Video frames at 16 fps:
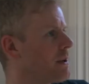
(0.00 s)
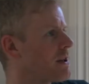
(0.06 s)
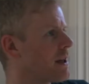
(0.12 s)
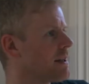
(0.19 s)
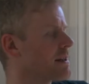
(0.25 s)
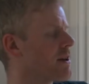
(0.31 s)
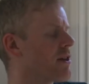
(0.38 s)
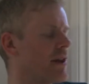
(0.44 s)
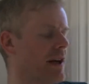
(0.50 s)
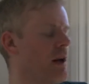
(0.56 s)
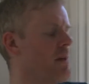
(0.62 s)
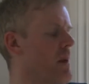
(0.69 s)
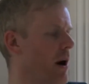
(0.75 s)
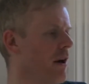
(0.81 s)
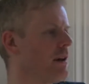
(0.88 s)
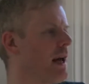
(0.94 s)
which is to think
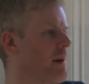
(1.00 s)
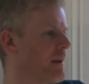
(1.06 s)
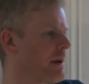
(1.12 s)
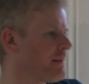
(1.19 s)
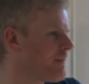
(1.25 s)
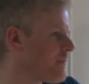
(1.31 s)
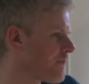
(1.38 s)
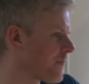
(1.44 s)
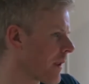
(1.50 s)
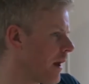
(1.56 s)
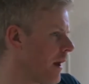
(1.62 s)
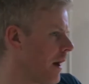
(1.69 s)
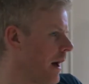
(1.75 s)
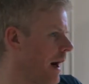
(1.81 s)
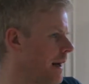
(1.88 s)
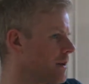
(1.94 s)
about a lemon.
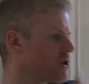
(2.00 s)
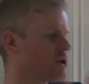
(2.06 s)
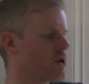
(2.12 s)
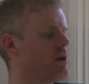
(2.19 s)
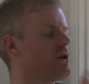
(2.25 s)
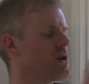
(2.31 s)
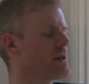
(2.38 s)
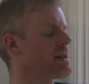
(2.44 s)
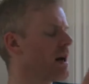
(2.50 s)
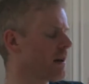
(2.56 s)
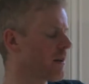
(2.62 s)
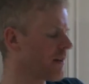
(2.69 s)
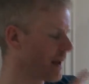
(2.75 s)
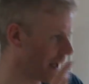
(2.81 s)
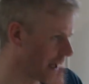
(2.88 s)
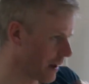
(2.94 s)
And as soon as you
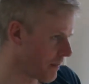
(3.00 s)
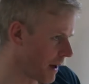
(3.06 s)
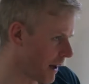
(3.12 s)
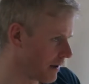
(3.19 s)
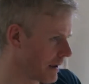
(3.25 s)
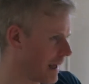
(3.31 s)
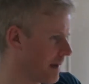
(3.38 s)
start thinking about a